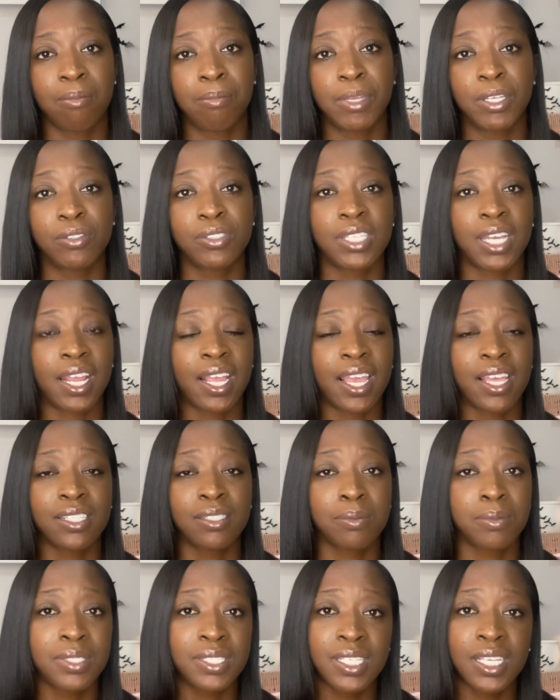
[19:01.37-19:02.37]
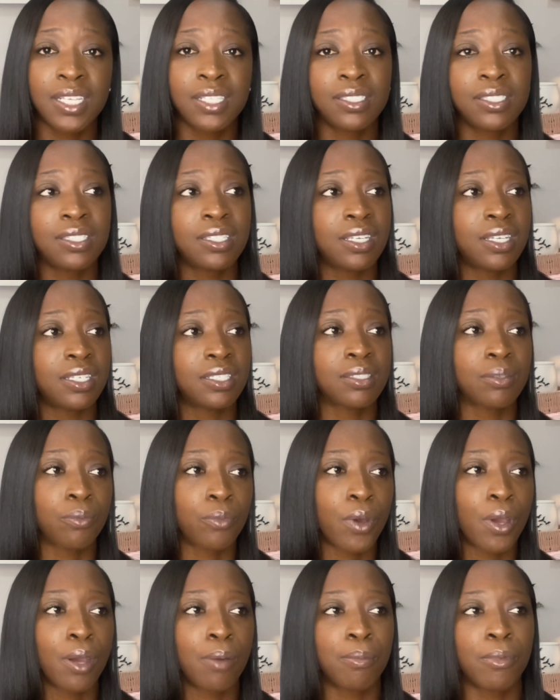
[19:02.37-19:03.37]
melted. I got some Scentsy, some
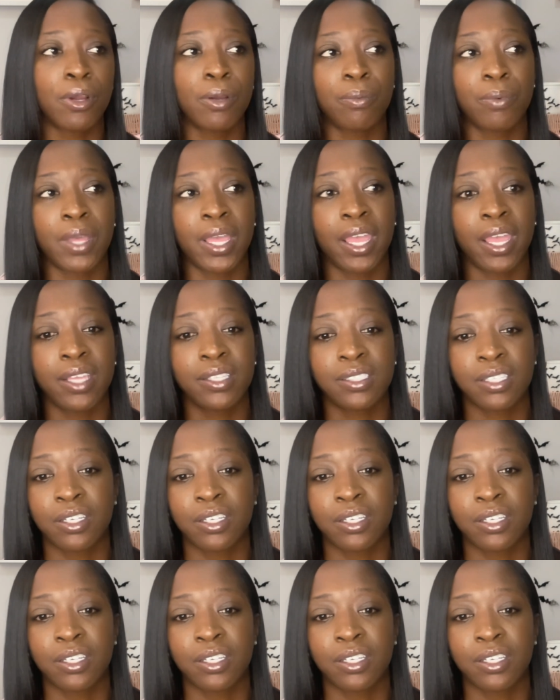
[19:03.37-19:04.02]
Walmart wax,